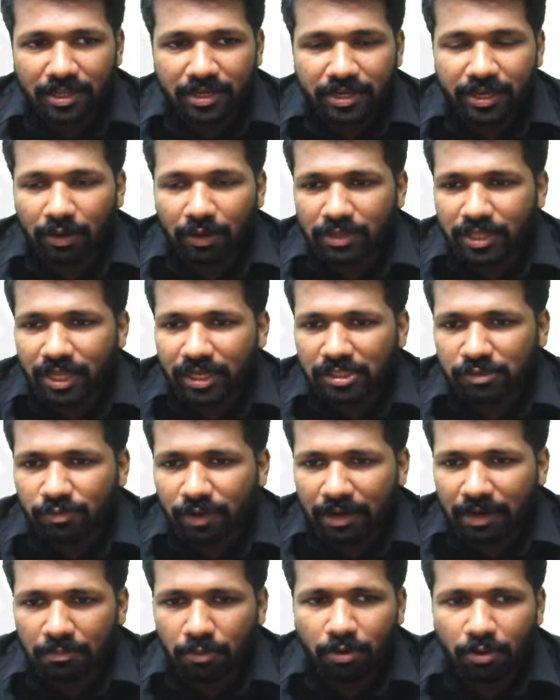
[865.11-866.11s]
Now there is
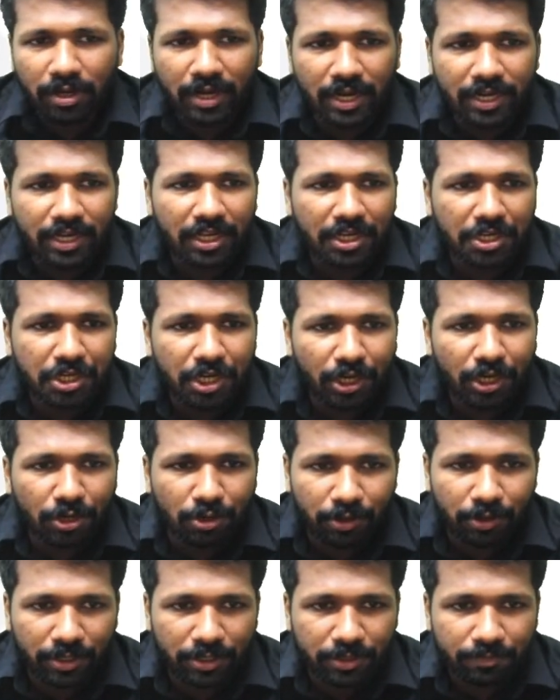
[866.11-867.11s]
one more condition
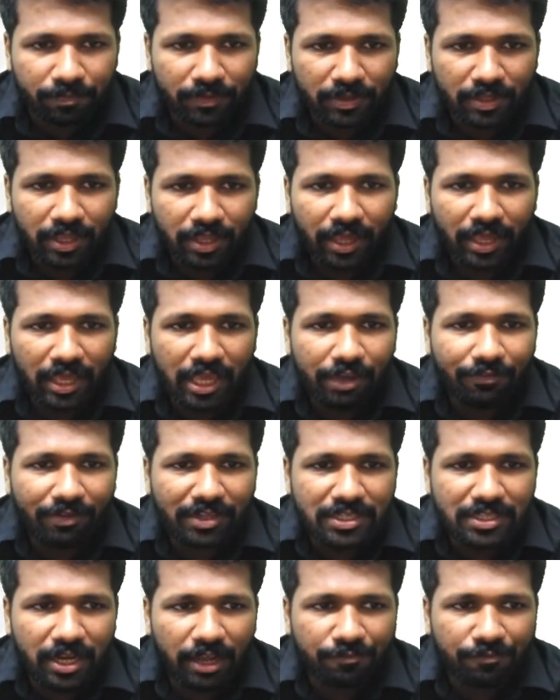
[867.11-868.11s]
told. He
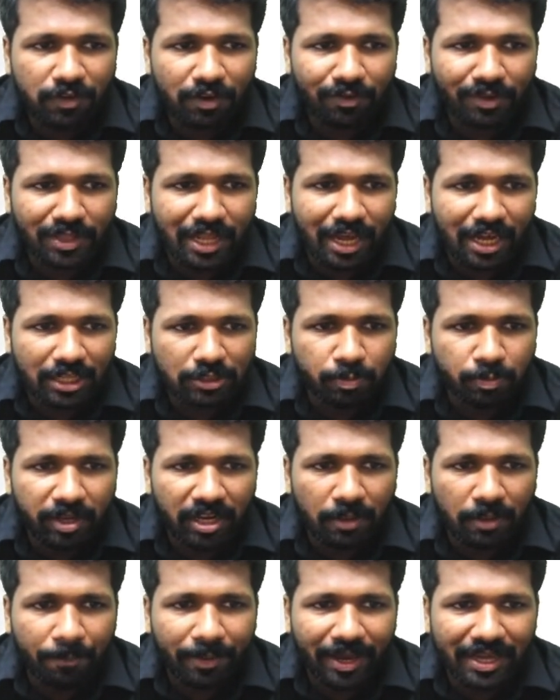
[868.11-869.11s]
was left with as
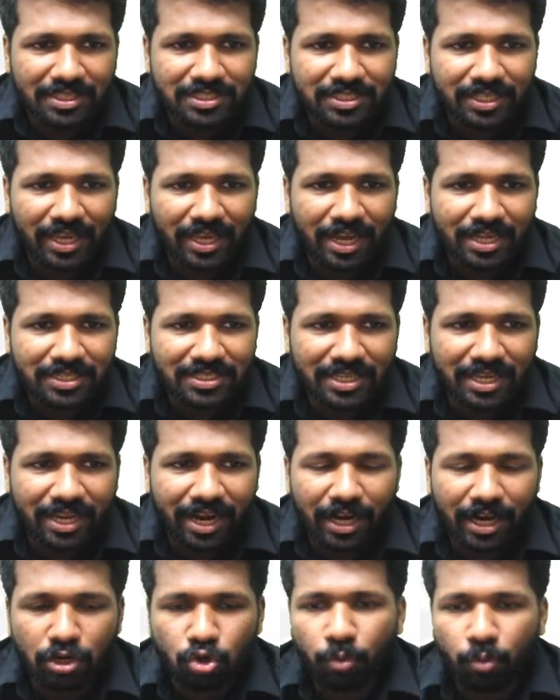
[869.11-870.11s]
many paise as he
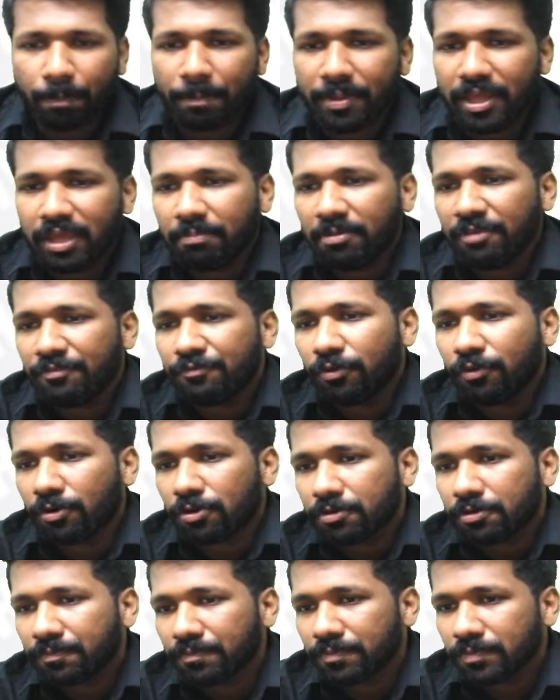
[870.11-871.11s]
had rupee
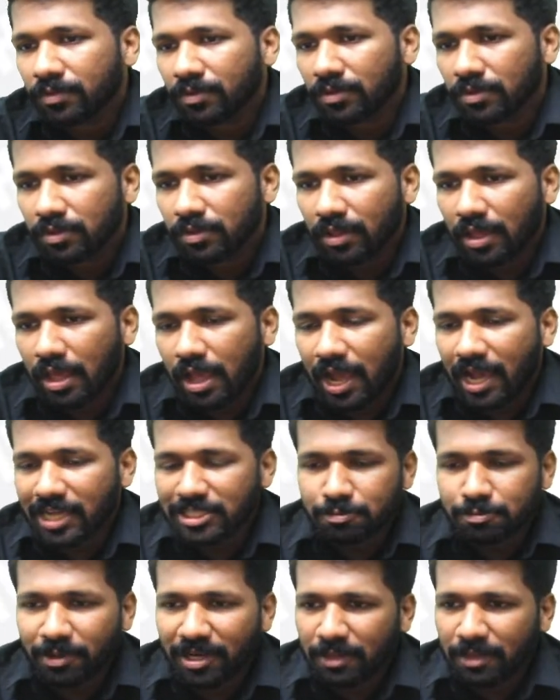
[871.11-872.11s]
before.
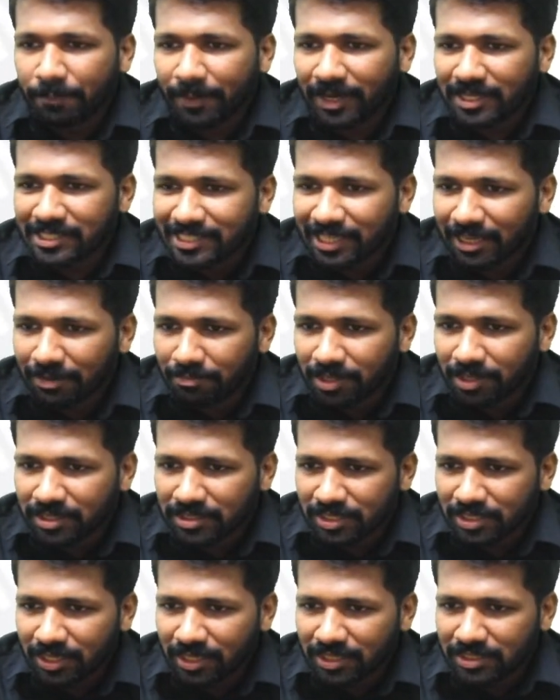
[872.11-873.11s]
As many paise
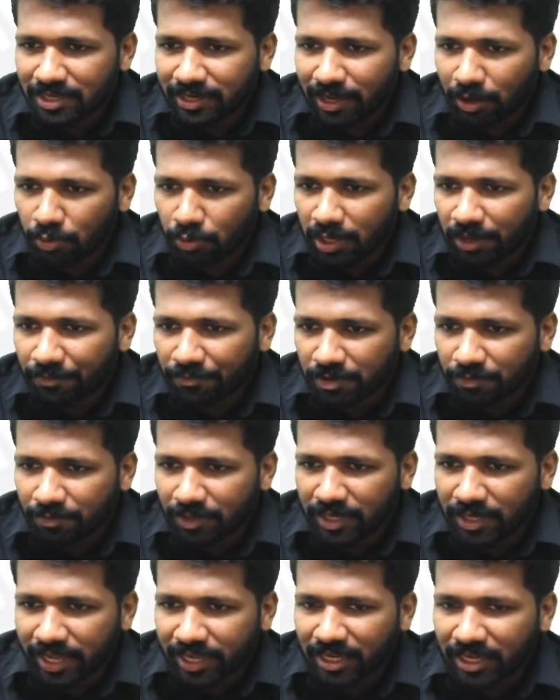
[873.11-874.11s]
means he is now left
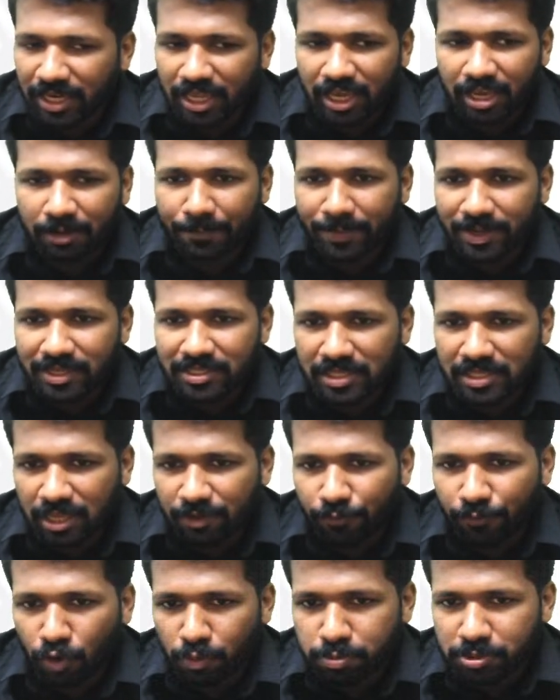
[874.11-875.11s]
with 98 paise
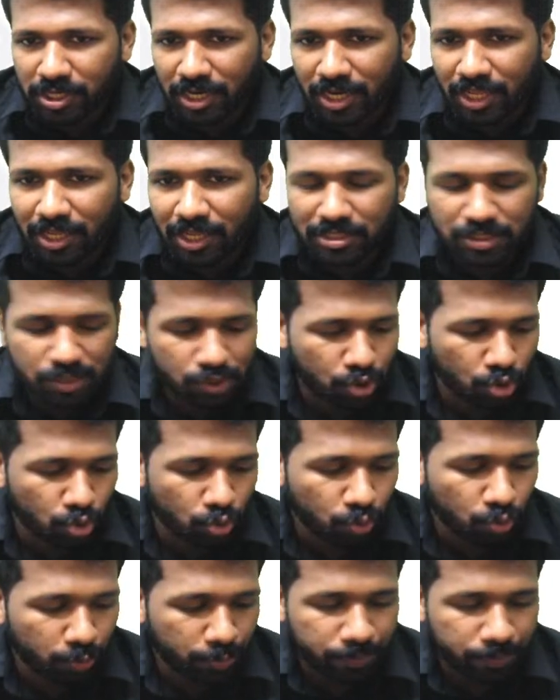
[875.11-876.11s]
if option A is true.